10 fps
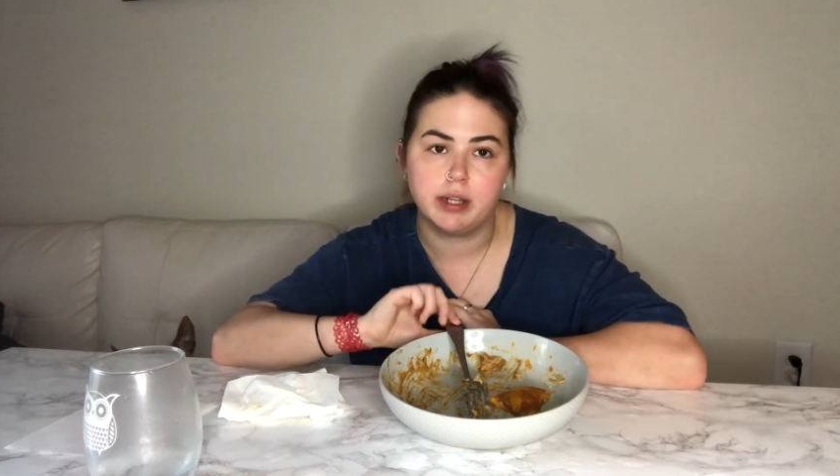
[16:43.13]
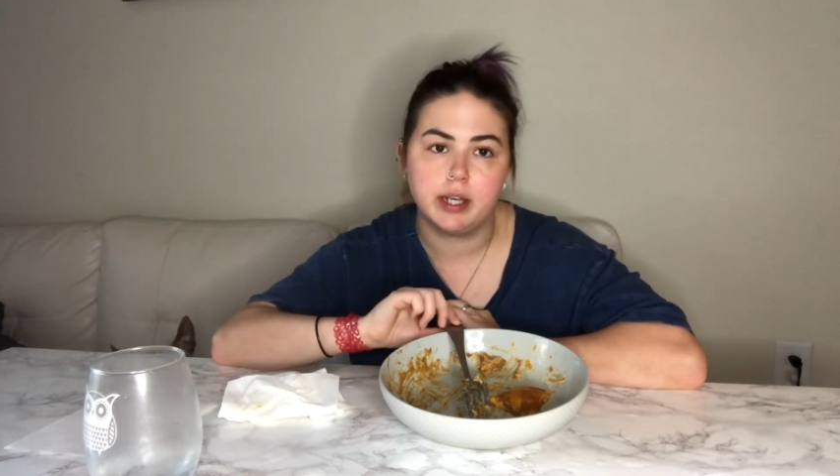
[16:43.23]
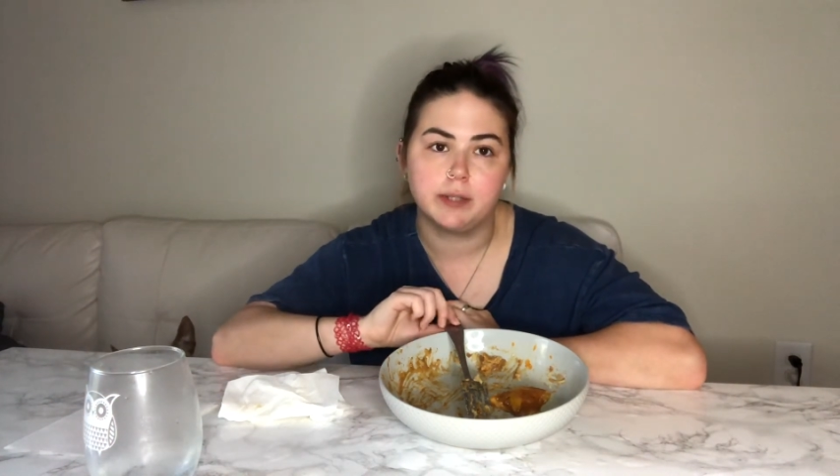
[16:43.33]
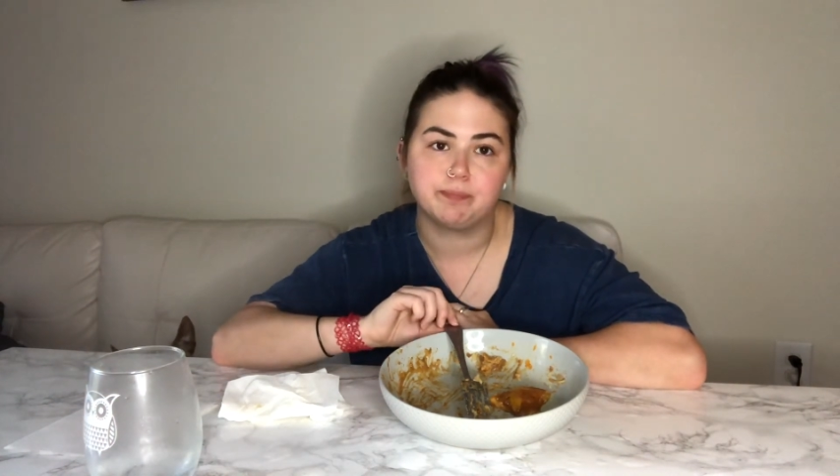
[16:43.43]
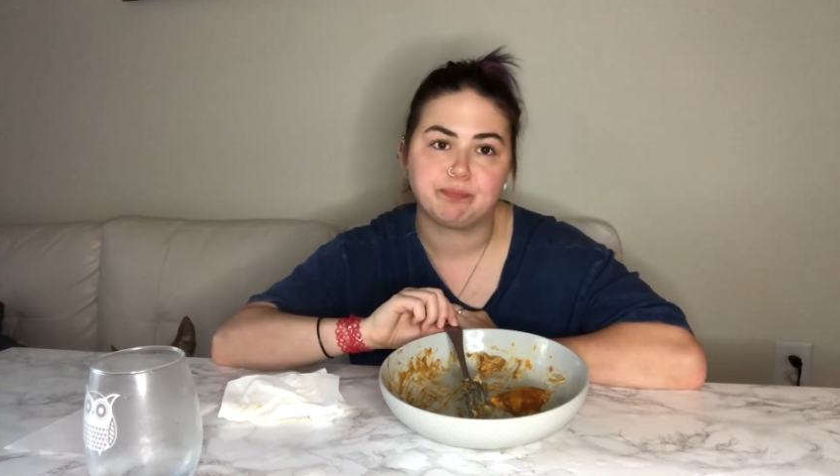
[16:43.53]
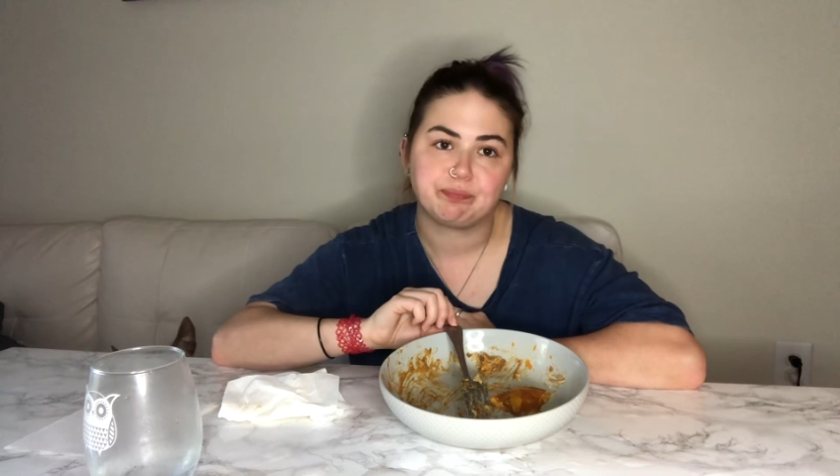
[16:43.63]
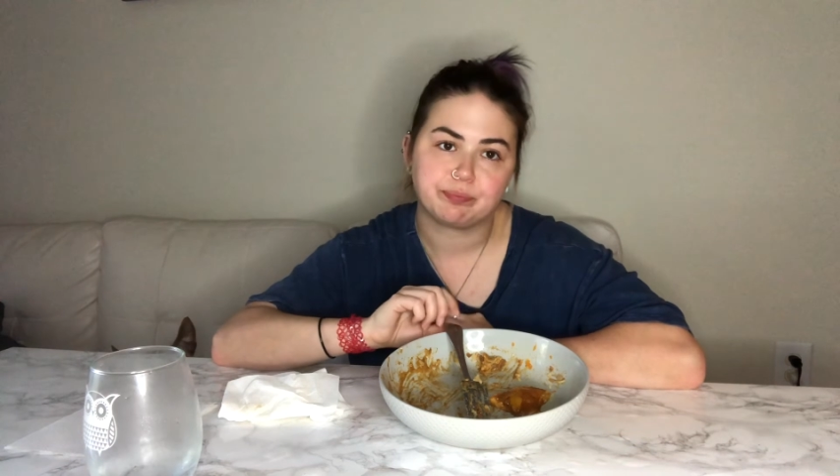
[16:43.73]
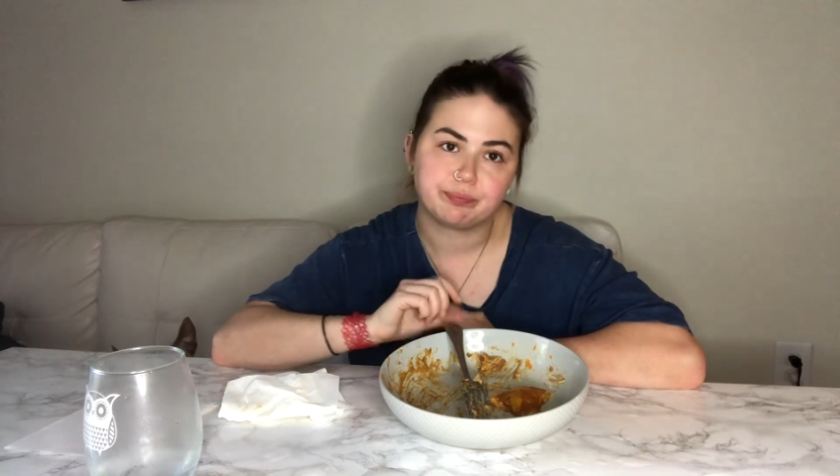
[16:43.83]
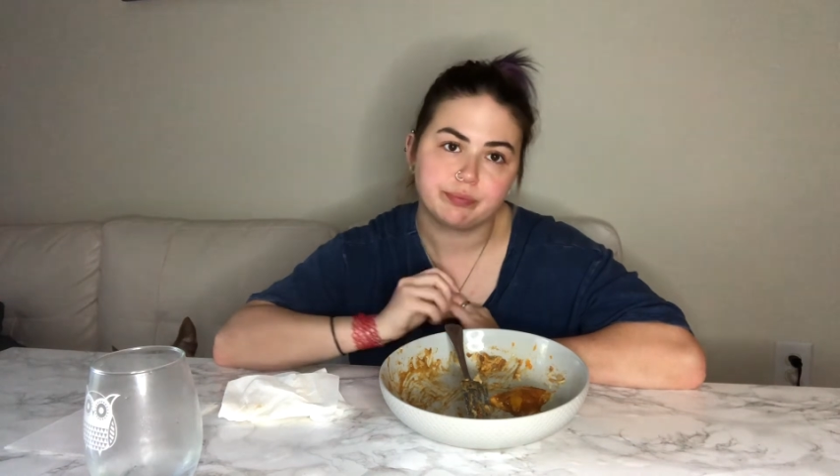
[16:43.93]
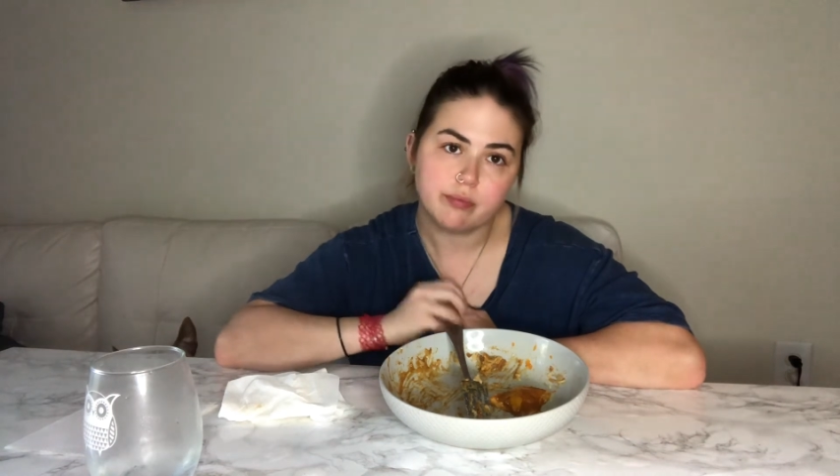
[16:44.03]
like,
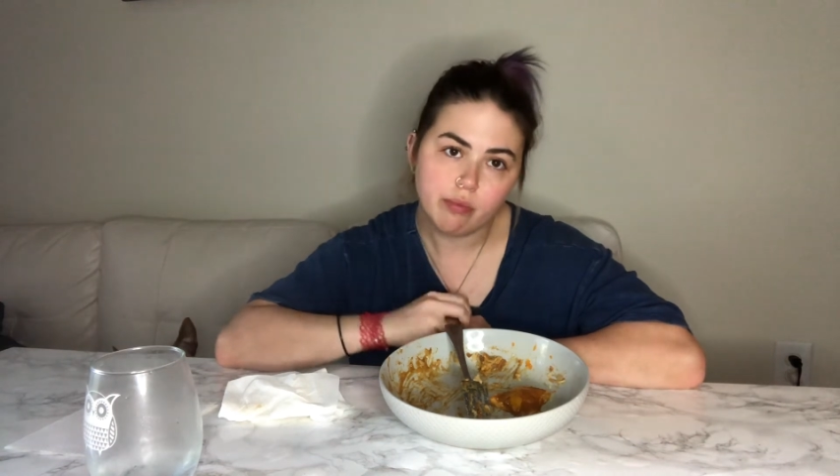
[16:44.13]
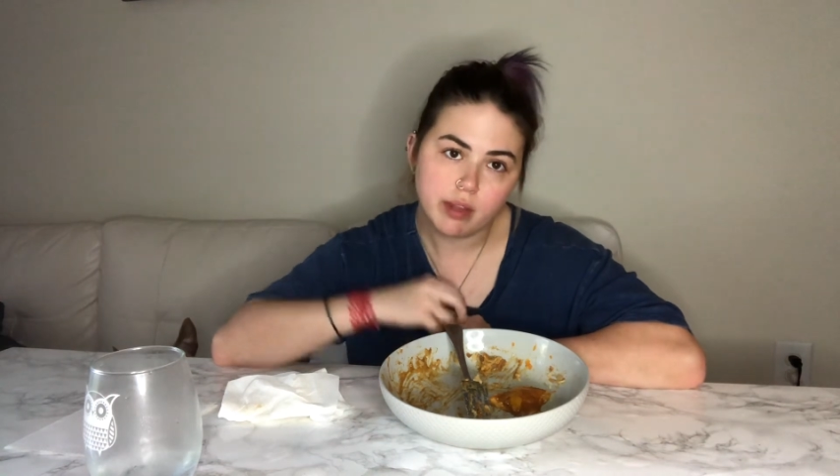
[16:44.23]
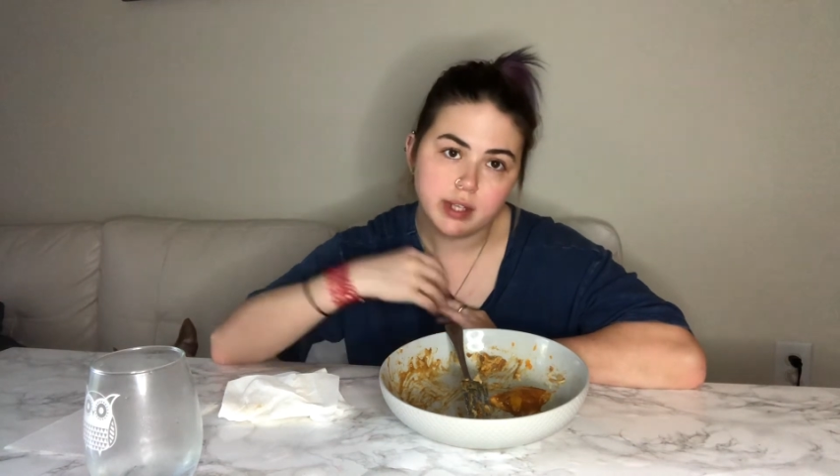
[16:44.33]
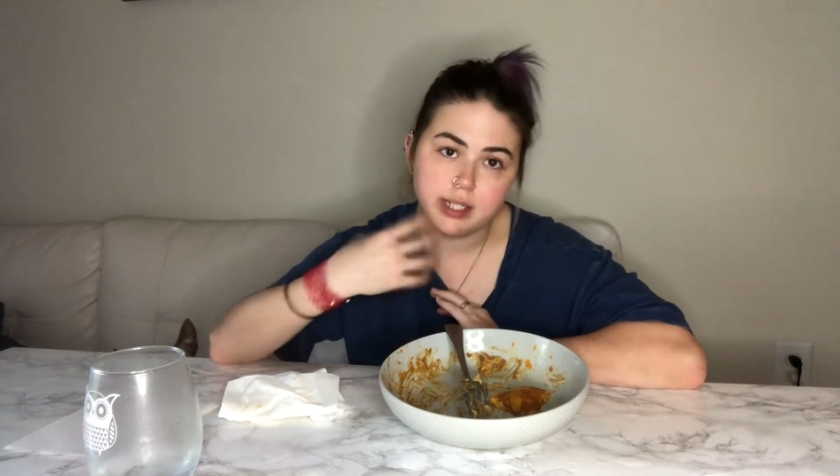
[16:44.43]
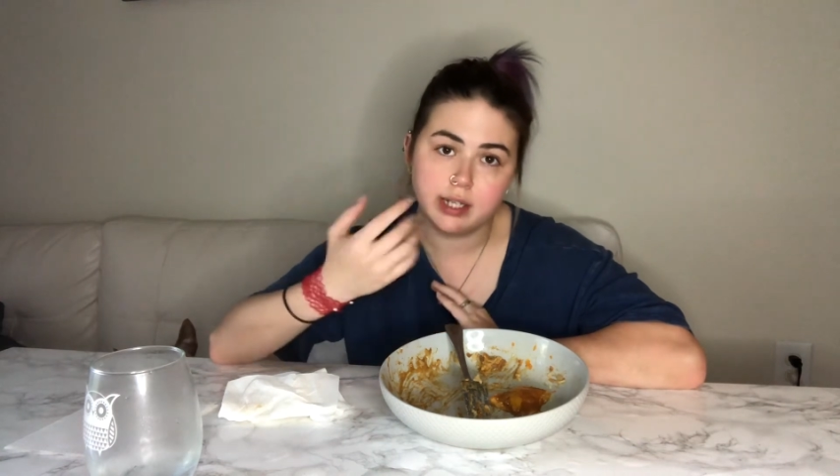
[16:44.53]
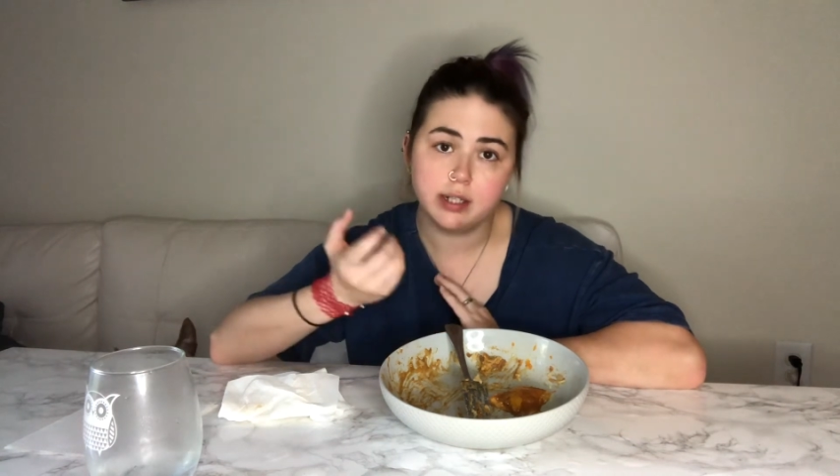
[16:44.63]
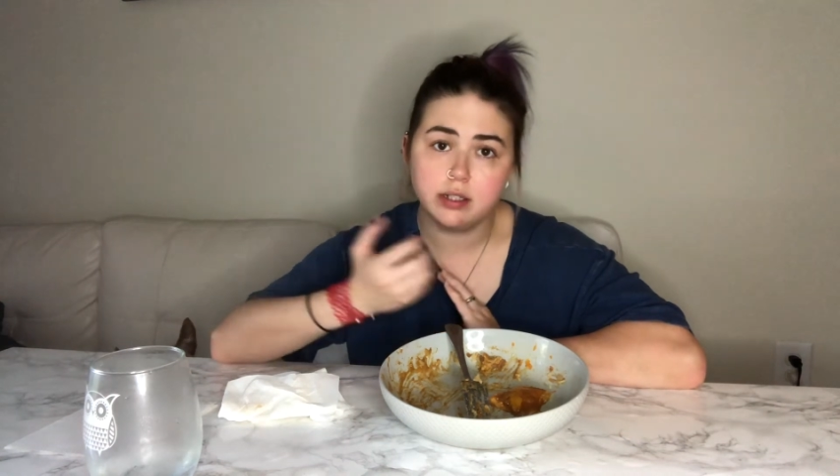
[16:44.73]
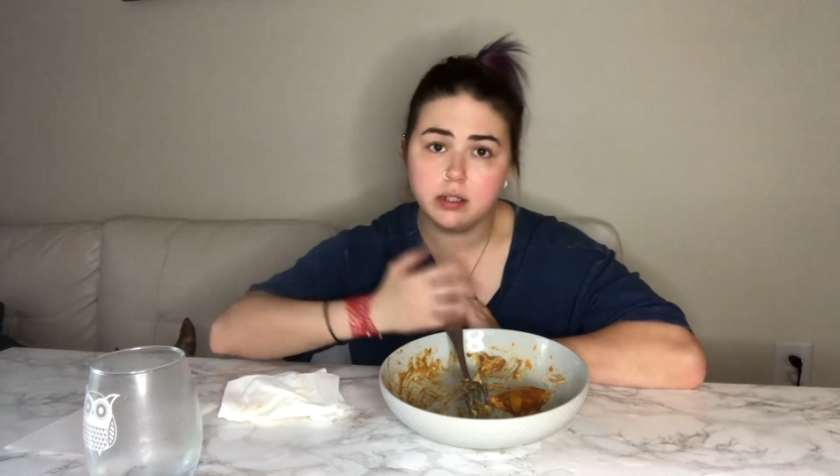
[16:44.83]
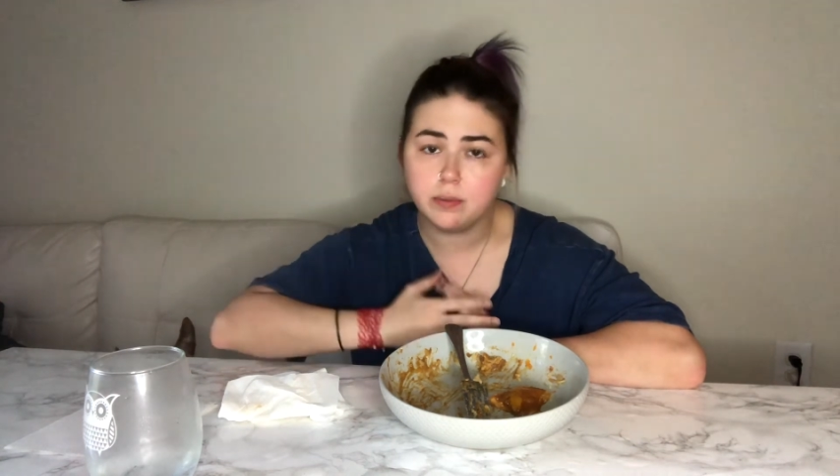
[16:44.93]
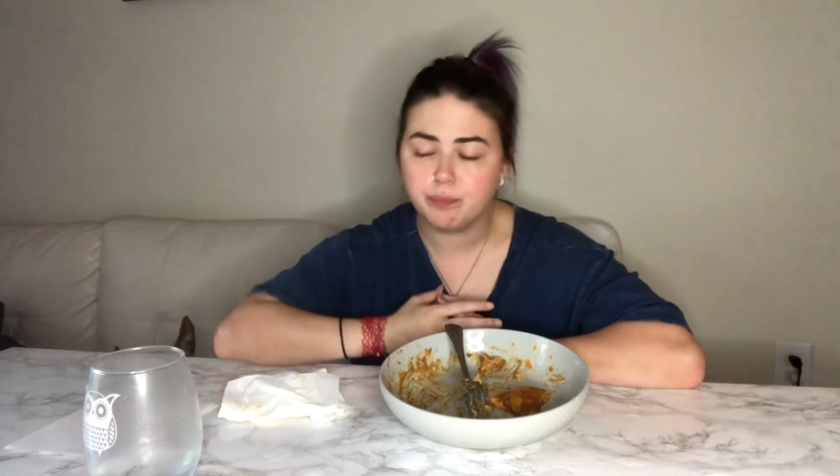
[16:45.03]
tended
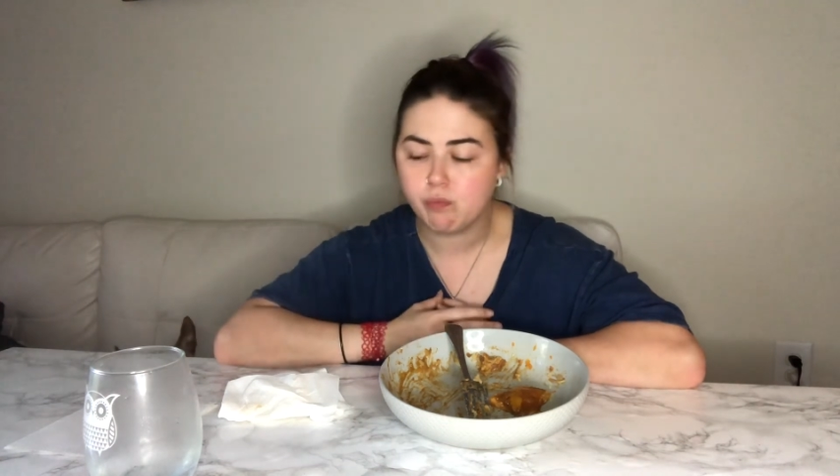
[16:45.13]
to.